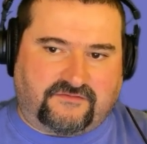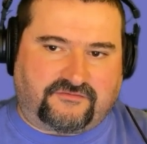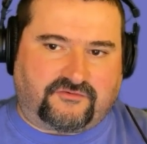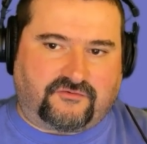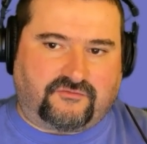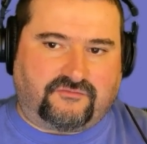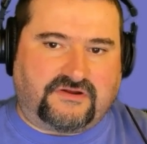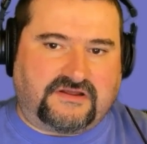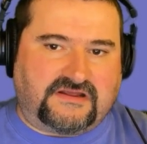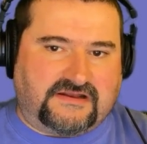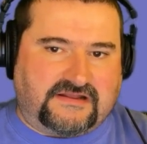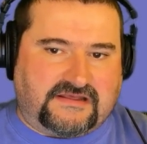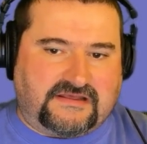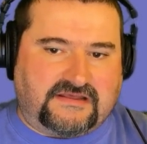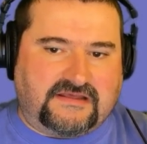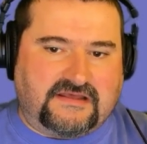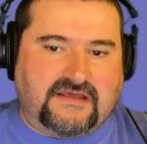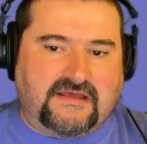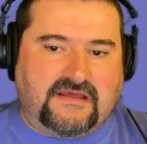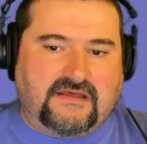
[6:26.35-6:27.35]
So really,
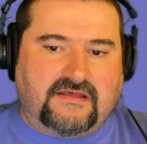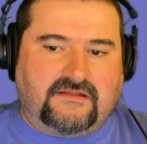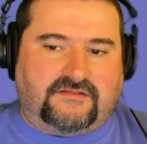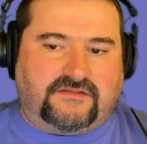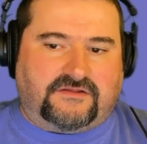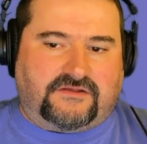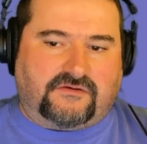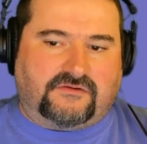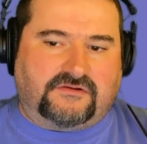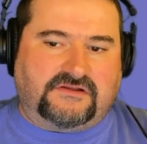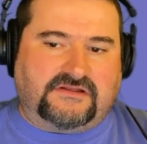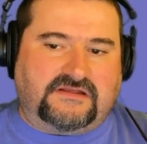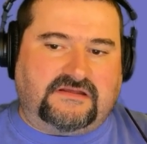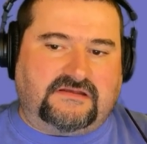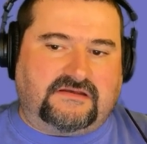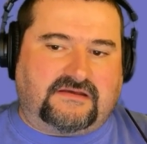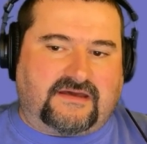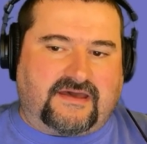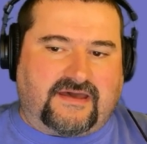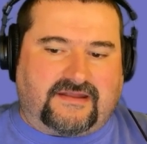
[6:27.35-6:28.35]
the
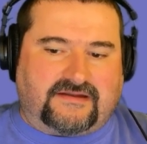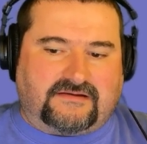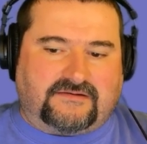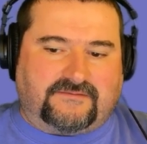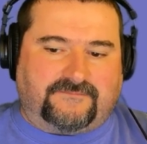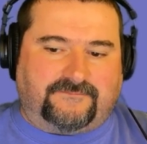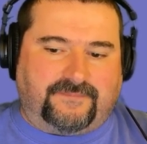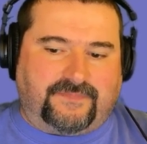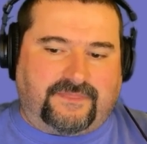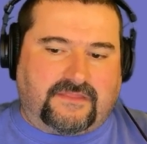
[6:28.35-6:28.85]
only kind of